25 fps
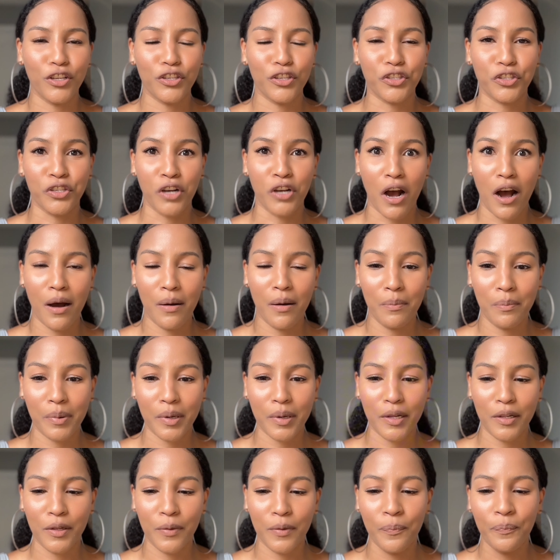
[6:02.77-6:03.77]
a
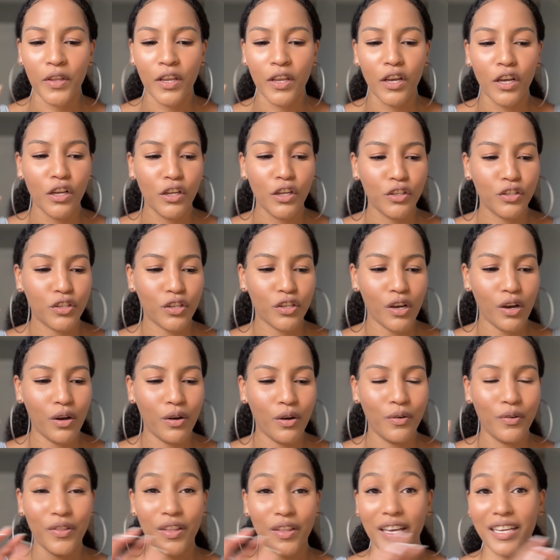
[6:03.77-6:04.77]
sample.
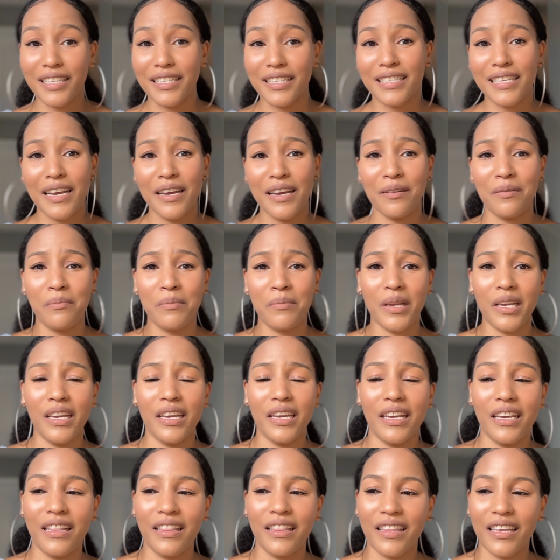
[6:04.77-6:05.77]
So they sent
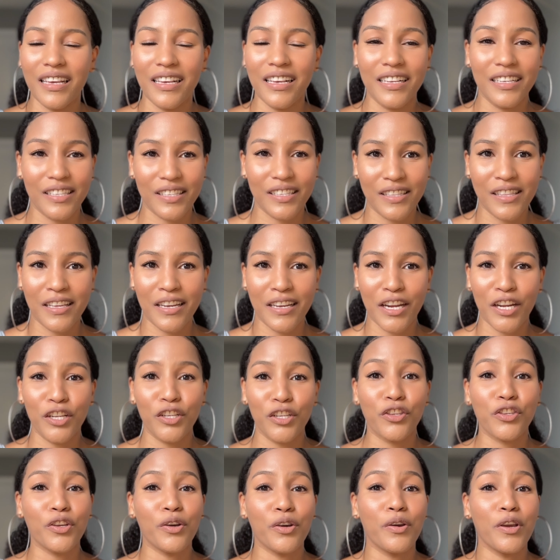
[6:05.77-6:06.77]
me these
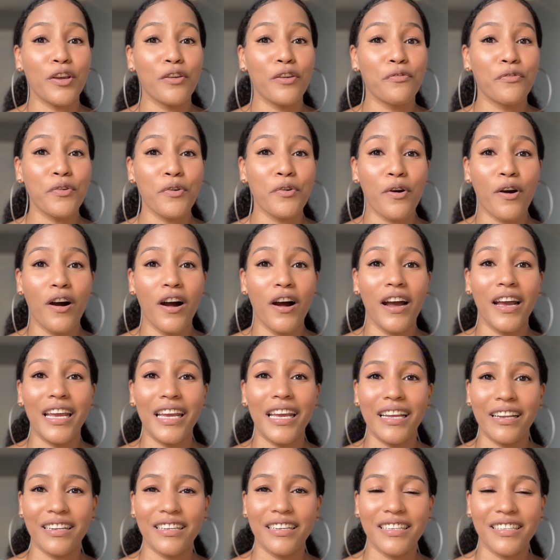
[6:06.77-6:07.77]
3. So if you are
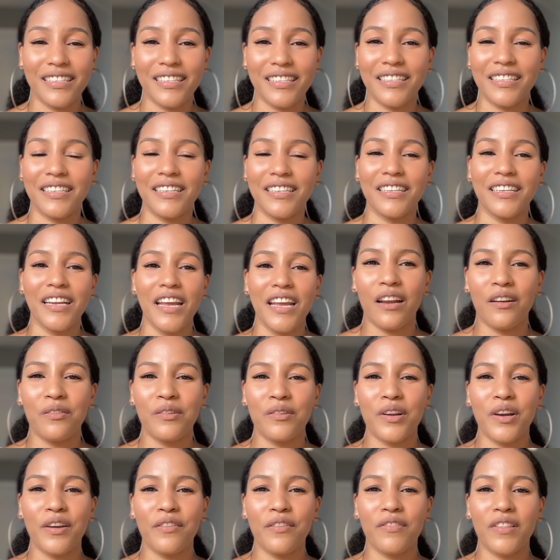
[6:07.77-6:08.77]
interested, I
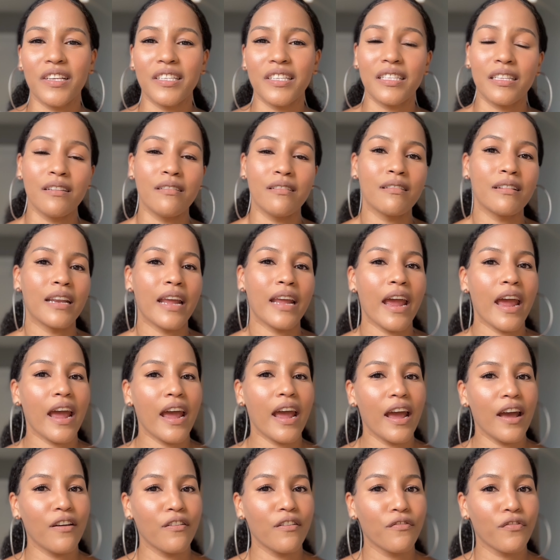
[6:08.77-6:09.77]
don't know if they're still gonna
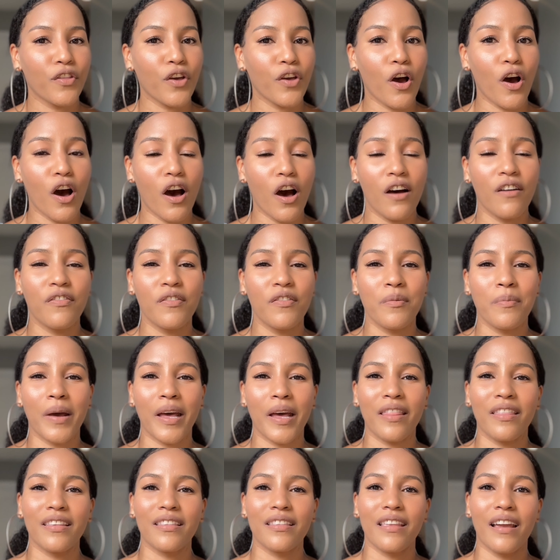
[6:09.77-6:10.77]
have the offer
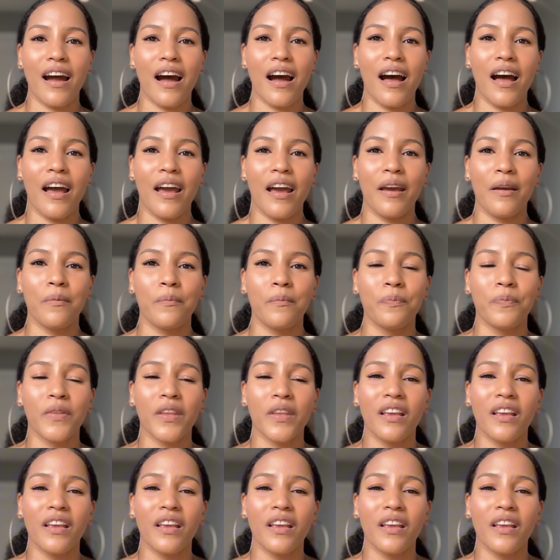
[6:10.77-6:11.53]
by the time